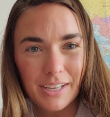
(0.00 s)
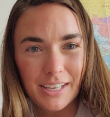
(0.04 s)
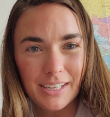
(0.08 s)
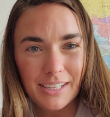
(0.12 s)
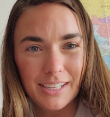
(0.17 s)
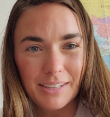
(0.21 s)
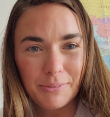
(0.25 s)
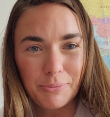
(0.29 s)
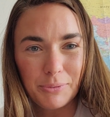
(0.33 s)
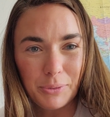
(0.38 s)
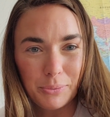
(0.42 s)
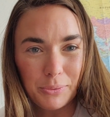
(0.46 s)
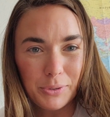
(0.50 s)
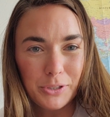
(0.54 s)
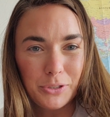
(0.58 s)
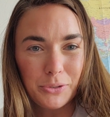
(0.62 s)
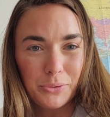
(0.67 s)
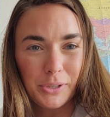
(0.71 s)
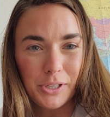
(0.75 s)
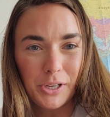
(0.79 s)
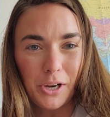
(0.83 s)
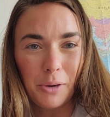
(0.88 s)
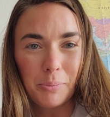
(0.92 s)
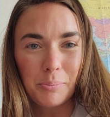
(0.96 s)
And when we're
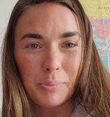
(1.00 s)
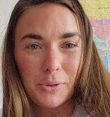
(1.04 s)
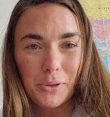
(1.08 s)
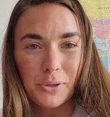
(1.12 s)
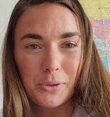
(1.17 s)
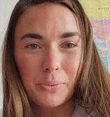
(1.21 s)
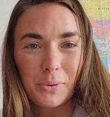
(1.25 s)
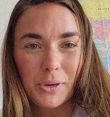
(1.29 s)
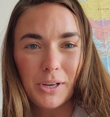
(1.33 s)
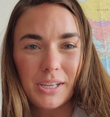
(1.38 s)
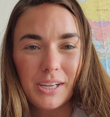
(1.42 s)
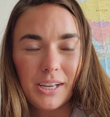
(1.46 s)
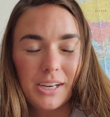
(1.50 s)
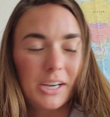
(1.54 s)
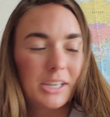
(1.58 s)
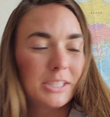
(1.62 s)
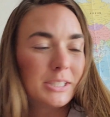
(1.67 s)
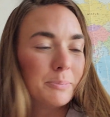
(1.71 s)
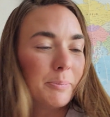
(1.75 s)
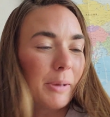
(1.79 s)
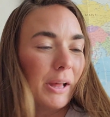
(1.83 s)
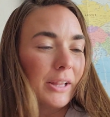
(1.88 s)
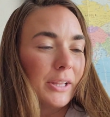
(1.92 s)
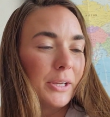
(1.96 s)
doing our book work and our
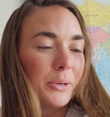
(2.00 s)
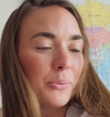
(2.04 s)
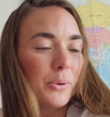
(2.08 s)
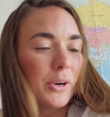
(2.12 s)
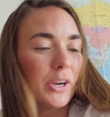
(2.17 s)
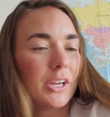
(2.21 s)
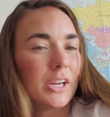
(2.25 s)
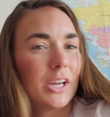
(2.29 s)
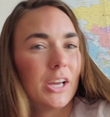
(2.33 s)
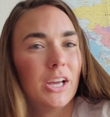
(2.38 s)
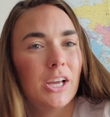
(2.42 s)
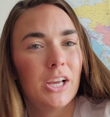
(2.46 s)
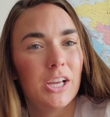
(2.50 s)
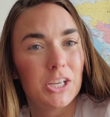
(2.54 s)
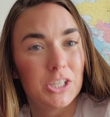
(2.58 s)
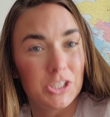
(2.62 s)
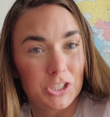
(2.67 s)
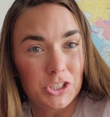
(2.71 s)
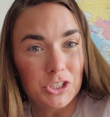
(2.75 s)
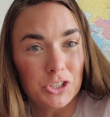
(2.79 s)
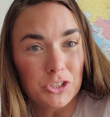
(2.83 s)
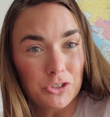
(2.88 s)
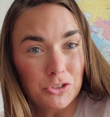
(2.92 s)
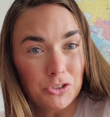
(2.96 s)
spelling work,
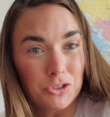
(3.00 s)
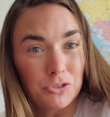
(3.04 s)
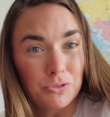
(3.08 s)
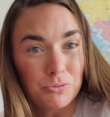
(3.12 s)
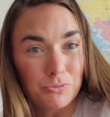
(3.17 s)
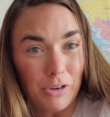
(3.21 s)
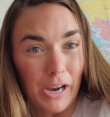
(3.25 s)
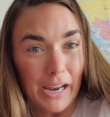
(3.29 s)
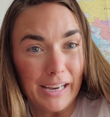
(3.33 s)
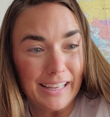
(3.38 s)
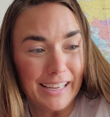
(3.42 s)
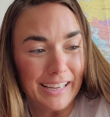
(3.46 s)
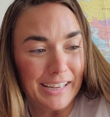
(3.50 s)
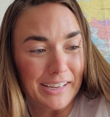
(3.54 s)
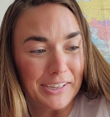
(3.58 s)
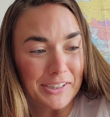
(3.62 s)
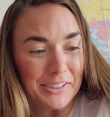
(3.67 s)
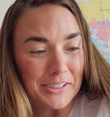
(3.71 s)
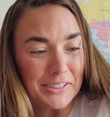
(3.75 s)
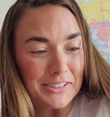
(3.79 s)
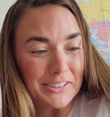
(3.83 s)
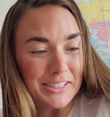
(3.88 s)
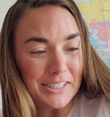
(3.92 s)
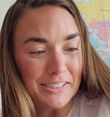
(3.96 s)
she'll write it in
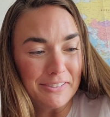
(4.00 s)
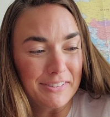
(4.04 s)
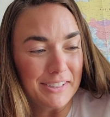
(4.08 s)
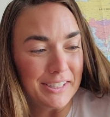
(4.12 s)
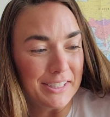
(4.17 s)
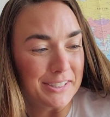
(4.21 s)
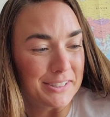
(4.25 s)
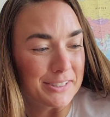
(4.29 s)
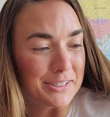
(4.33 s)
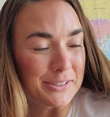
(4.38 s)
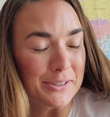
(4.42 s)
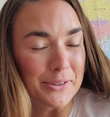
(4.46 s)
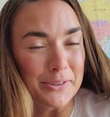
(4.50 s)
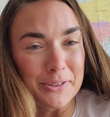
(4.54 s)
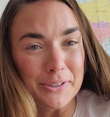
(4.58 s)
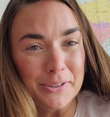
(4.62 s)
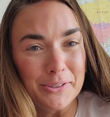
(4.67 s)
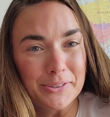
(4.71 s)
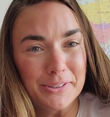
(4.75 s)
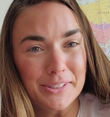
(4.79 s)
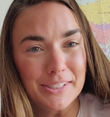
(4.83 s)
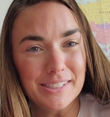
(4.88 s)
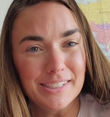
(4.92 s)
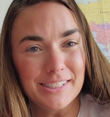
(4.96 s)
cursive. And it's so
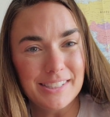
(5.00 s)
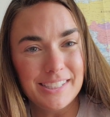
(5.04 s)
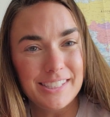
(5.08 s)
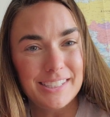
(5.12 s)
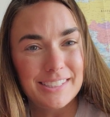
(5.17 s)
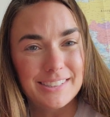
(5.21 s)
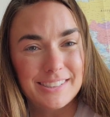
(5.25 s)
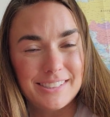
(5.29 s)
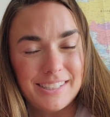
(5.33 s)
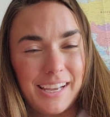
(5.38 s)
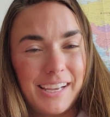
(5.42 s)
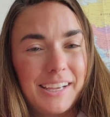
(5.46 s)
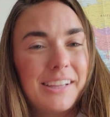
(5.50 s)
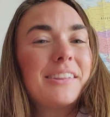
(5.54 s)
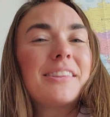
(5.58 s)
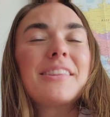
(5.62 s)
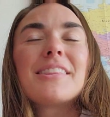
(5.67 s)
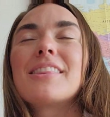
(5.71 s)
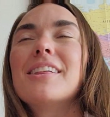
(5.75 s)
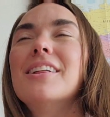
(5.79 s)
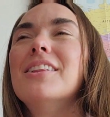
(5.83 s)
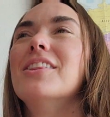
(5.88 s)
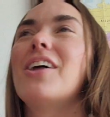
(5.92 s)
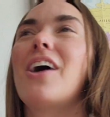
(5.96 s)
cute to see. It's like
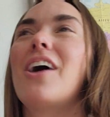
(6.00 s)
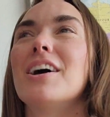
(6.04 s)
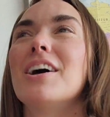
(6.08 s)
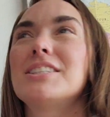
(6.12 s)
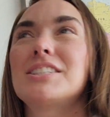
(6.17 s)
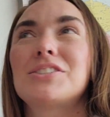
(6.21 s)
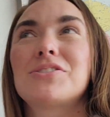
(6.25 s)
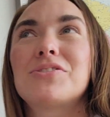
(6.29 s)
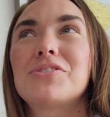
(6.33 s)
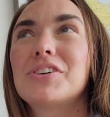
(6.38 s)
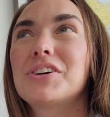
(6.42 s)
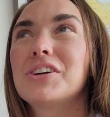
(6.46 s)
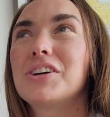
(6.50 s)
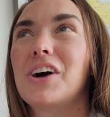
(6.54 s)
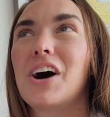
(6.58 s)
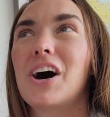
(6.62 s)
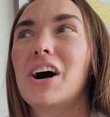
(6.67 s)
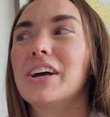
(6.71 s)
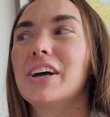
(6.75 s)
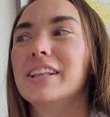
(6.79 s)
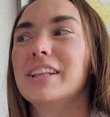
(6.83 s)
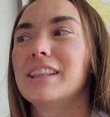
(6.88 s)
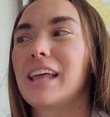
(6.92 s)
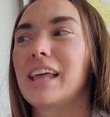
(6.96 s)
the lost,
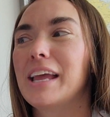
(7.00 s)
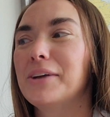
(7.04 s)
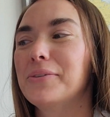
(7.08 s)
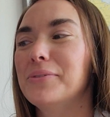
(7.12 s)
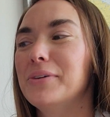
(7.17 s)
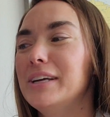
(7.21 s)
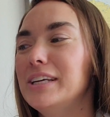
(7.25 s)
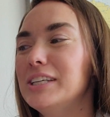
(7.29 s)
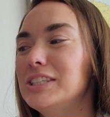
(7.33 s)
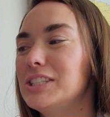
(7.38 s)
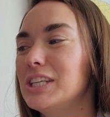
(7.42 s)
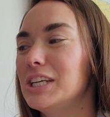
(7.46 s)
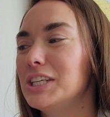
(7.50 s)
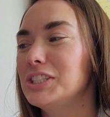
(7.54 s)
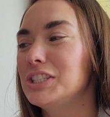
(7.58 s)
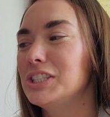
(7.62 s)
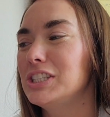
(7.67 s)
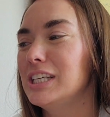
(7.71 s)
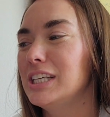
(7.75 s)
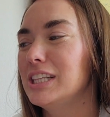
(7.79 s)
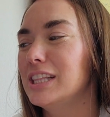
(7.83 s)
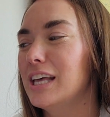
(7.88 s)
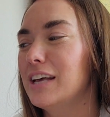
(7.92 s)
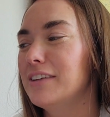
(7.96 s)
forgotten language, and
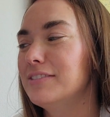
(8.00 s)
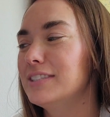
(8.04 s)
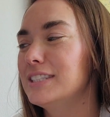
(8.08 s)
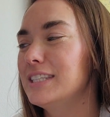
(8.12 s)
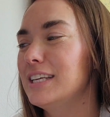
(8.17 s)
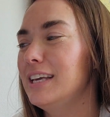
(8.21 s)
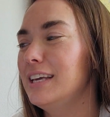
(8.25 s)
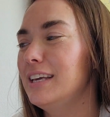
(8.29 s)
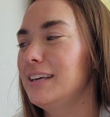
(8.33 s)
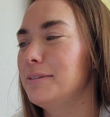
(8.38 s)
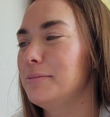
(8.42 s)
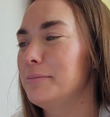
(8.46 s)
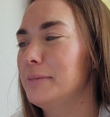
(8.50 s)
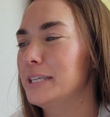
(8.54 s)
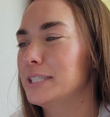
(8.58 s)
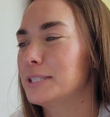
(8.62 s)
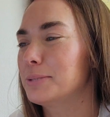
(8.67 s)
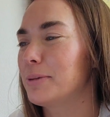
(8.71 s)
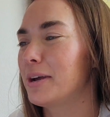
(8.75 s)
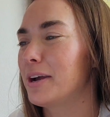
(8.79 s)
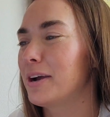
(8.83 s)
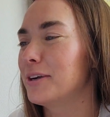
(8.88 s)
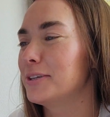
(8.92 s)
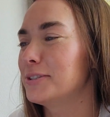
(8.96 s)
she loves it. It
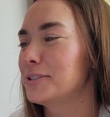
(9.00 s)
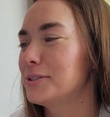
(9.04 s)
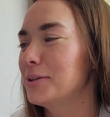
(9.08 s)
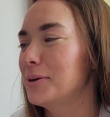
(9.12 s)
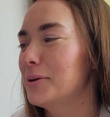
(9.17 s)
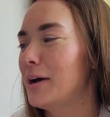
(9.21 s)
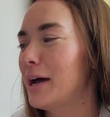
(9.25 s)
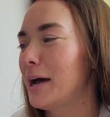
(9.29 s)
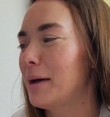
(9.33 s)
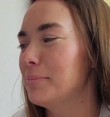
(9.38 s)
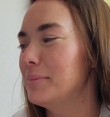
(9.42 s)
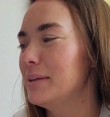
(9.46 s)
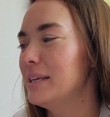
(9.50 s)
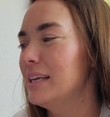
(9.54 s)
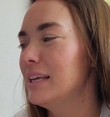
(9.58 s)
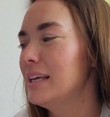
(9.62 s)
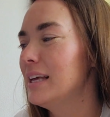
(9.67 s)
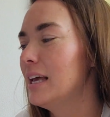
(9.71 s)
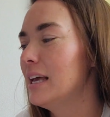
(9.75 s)
makes my heart so happy.